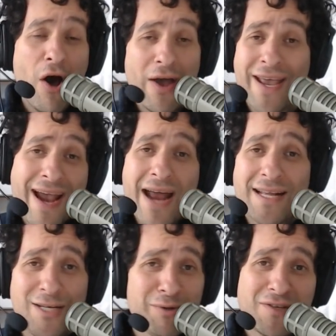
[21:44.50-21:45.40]
all you got
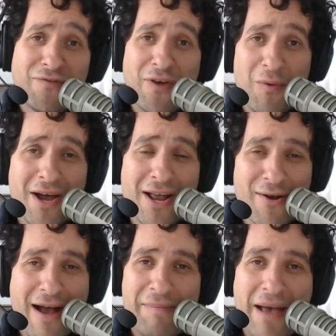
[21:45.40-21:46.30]
to do is film it on
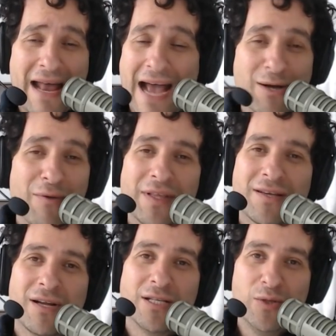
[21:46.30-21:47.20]
your iPad." I don't think
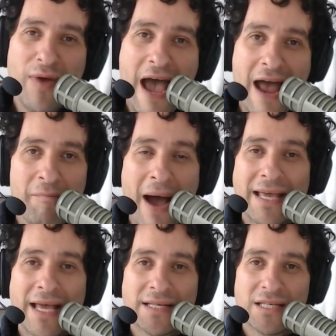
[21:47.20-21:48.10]
they're going to do that.
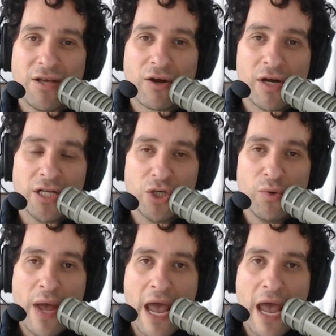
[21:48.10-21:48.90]
My guess is they're going to do